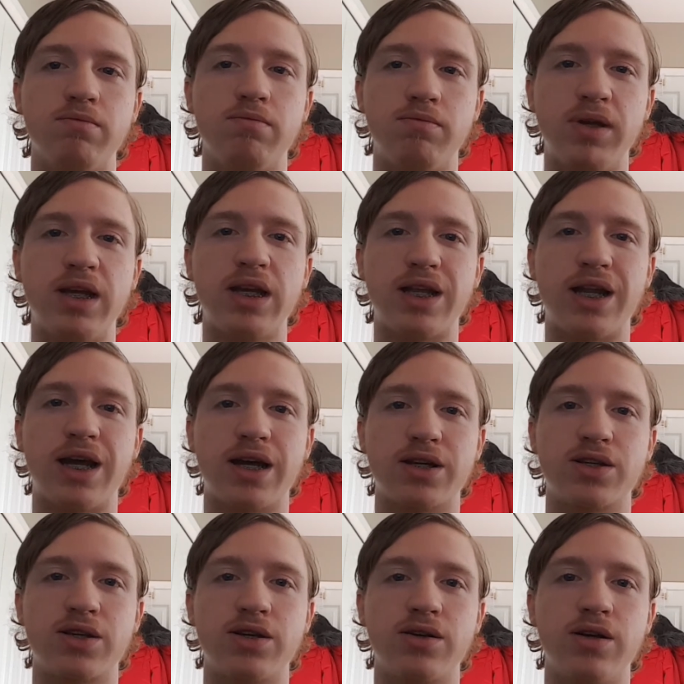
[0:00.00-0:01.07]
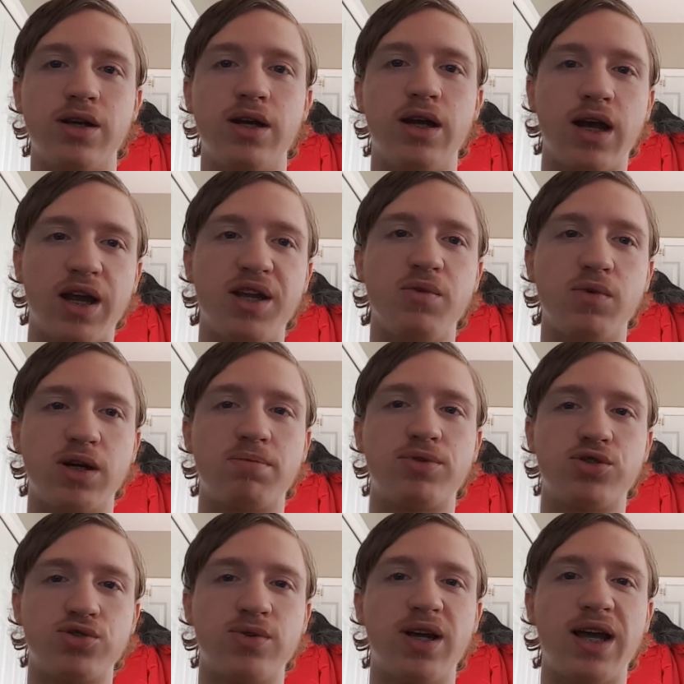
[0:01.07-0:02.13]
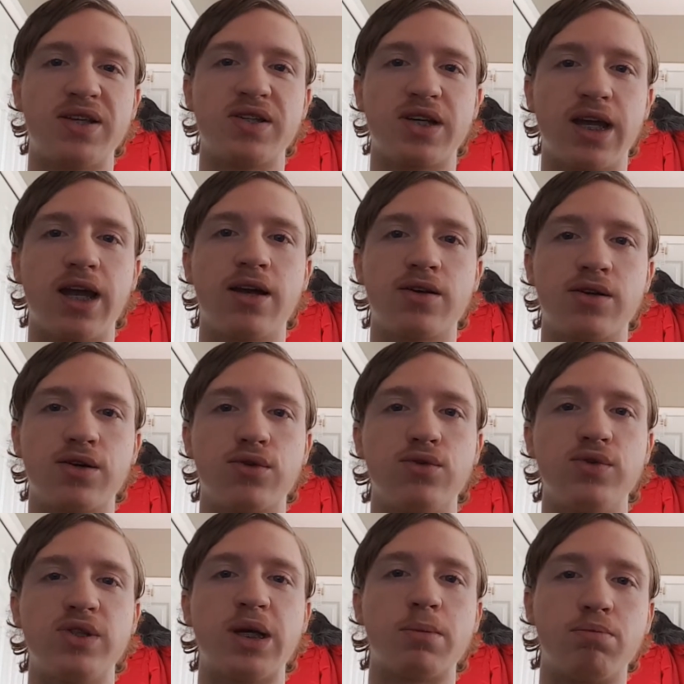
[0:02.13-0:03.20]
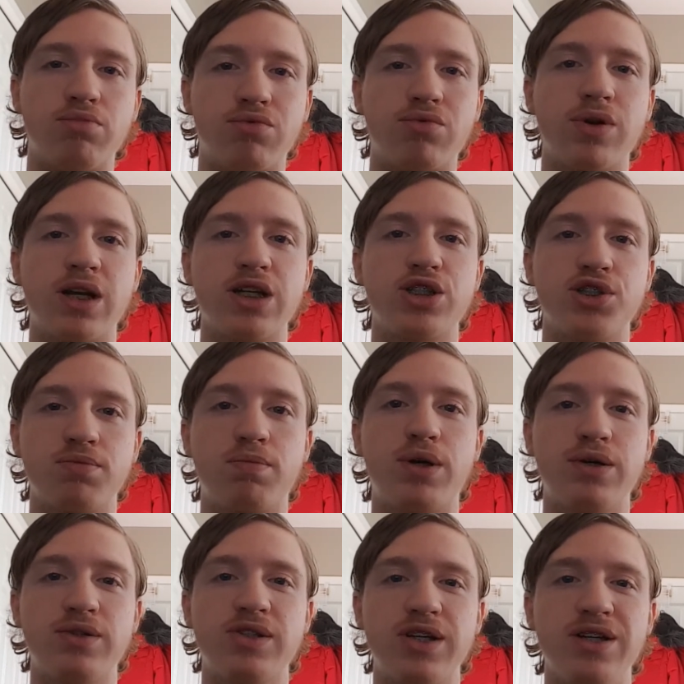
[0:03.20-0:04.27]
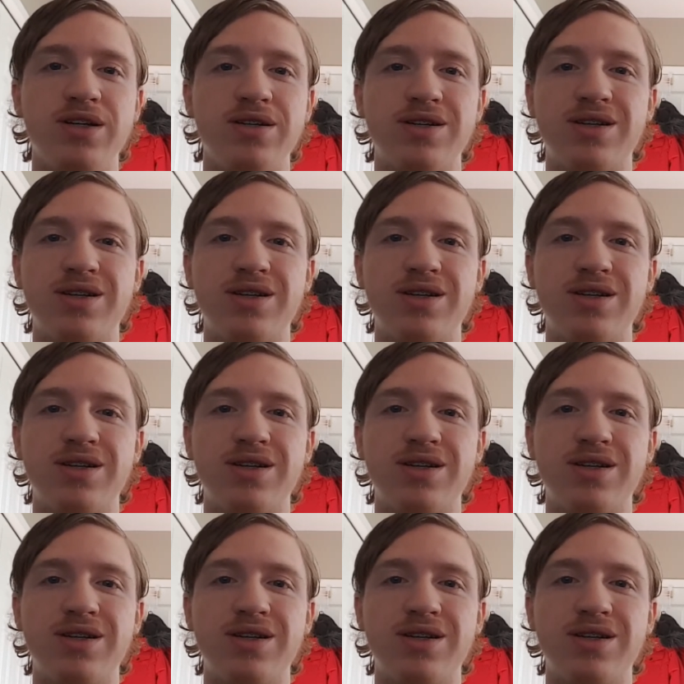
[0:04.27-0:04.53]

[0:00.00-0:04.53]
being an actor and you want to portray as a character who is a British person?